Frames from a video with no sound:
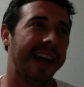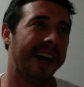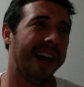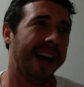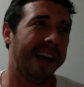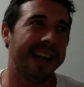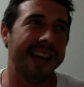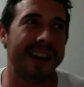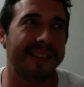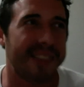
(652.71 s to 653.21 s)

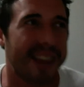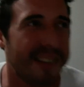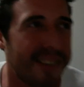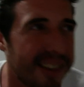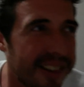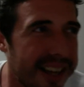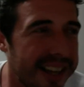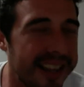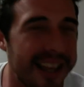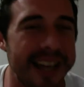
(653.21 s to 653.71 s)
You have to have at
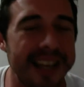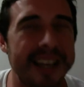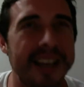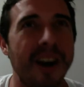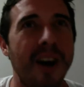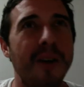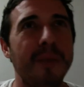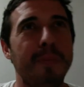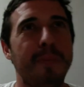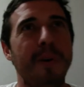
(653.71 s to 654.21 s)
least, like, you
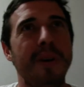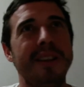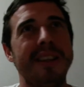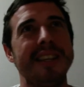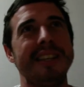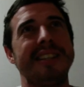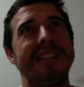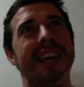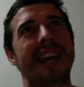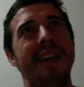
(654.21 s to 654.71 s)
don't put the
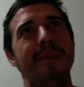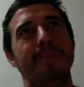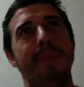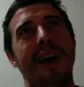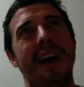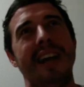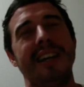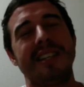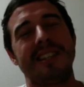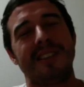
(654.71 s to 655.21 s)
same
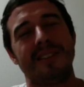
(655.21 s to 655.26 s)
match